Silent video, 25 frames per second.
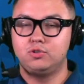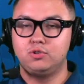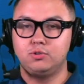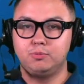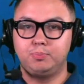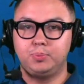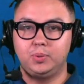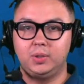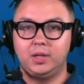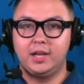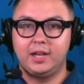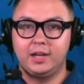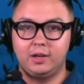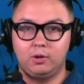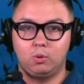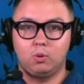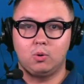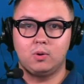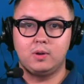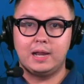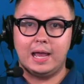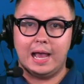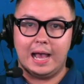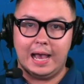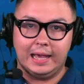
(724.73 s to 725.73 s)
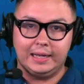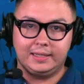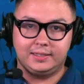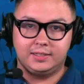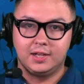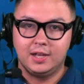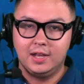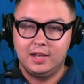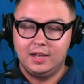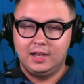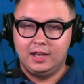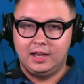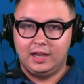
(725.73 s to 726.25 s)
to play or not
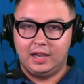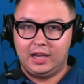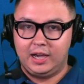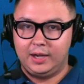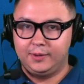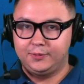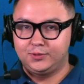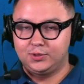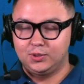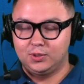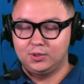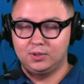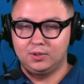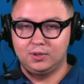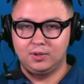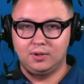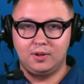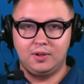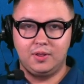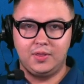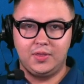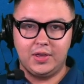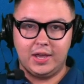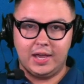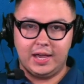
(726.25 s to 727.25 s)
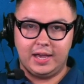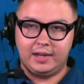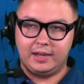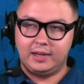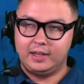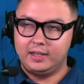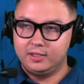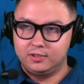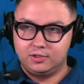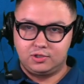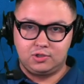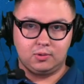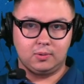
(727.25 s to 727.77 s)
after that
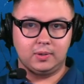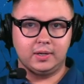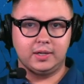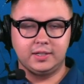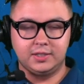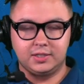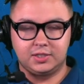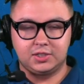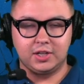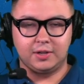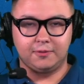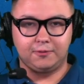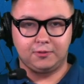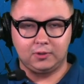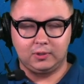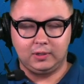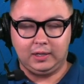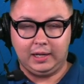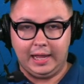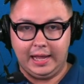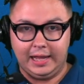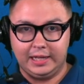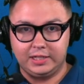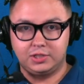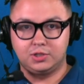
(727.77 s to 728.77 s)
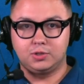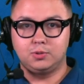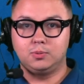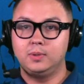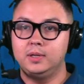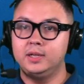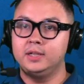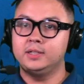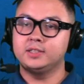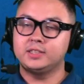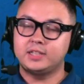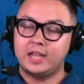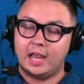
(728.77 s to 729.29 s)
injury he suffered last
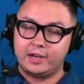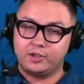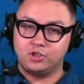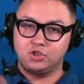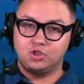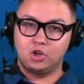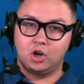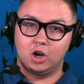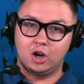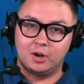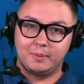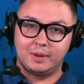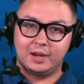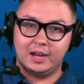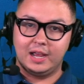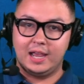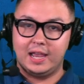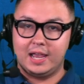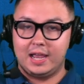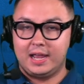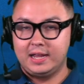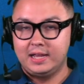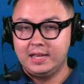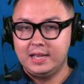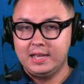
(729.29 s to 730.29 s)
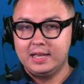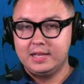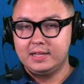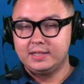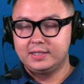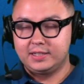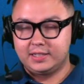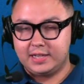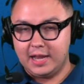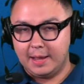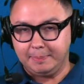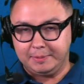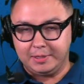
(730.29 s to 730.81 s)
week. Zach Charbonnet
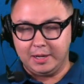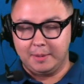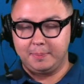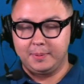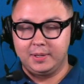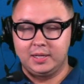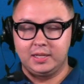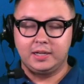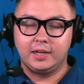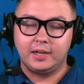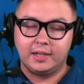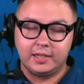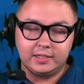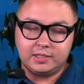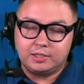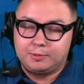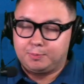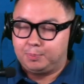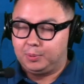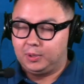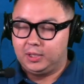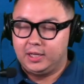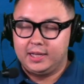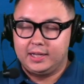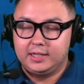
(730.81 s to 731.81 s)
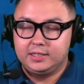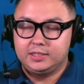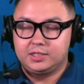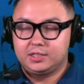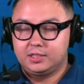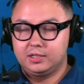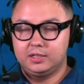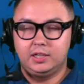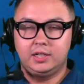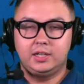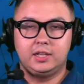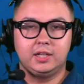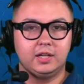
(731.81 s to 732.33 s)
stepped up in his place,
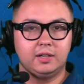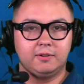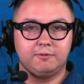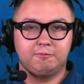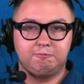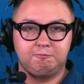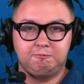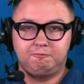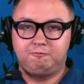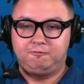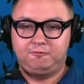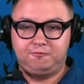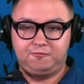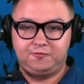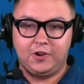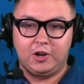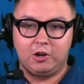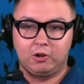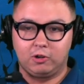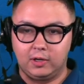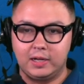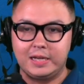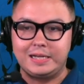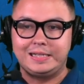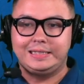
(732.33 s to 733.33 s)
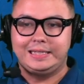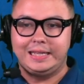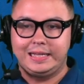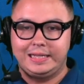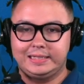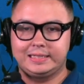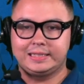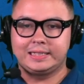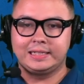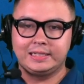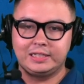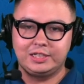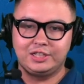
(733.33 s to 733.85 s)
and he did a fairly
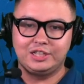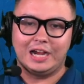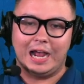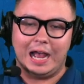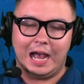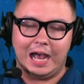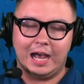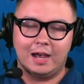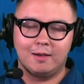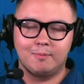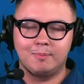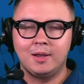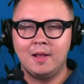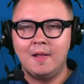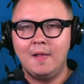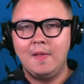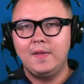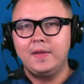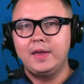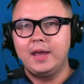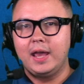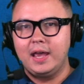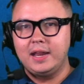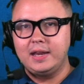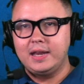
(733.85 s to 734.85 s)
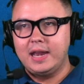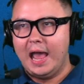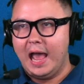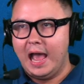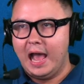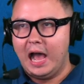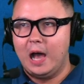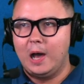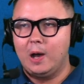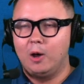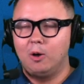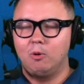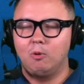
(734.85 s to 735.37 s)
decent job. And
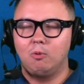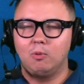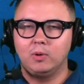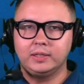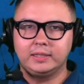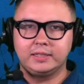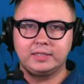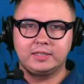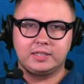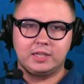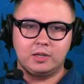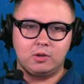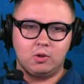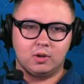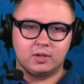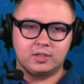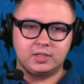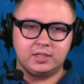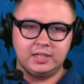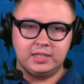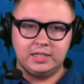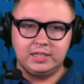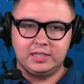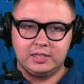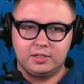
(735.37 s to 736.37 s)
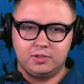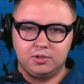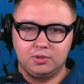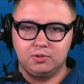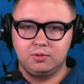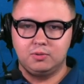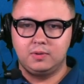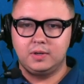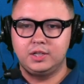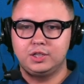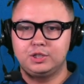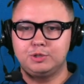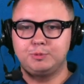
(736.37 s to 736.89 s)
now what the Seahawks need to
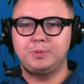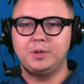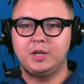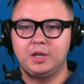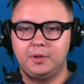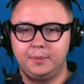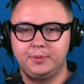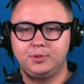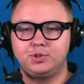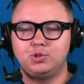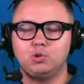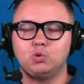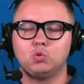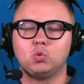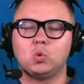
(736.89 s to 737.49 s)
do is be able to